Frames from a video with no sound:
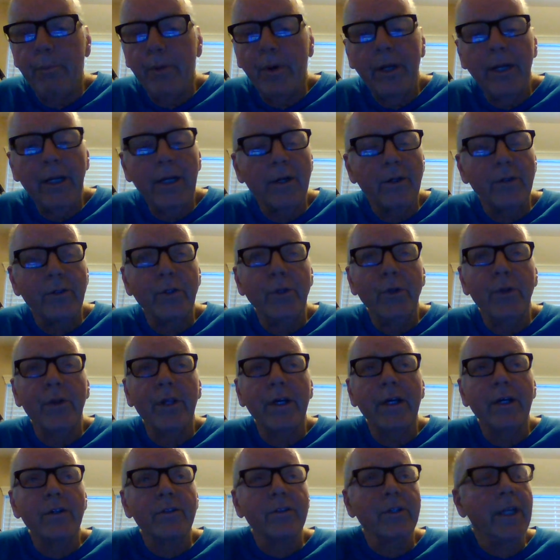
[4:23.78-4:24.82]
Put it out
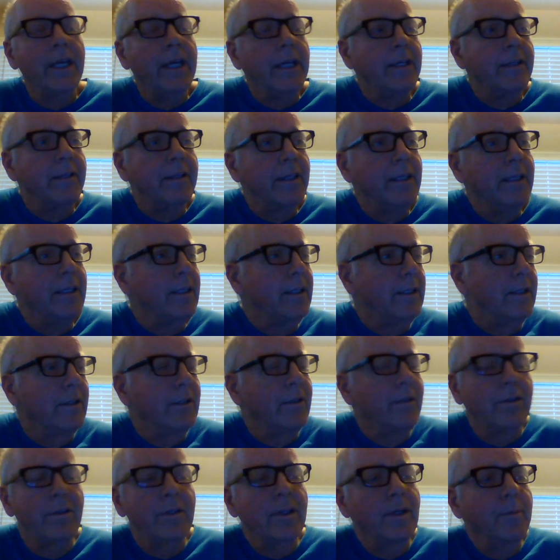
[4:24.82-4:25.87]
2018,
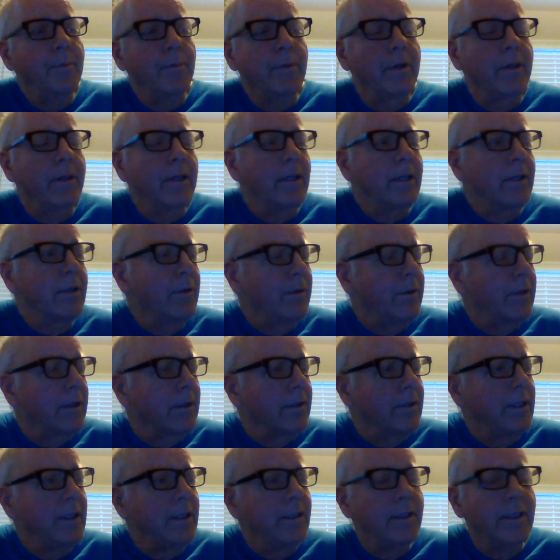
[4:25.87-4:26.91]
December, I think,
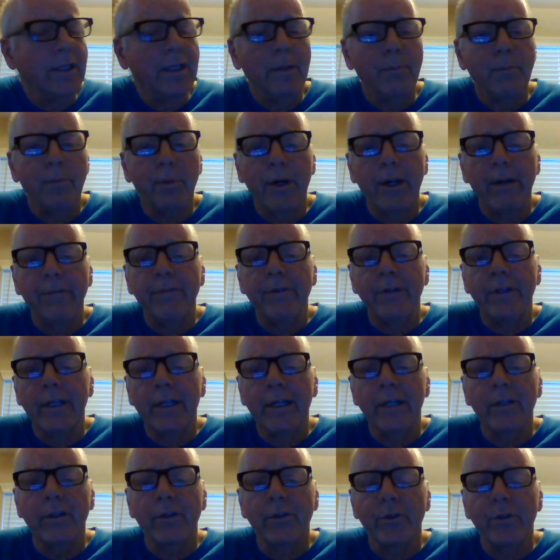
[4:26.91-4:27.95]
2018. Pray for
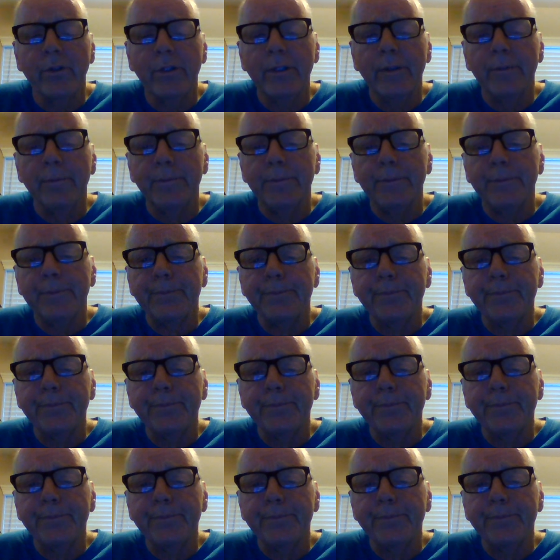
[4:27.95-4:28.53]
Donald Trump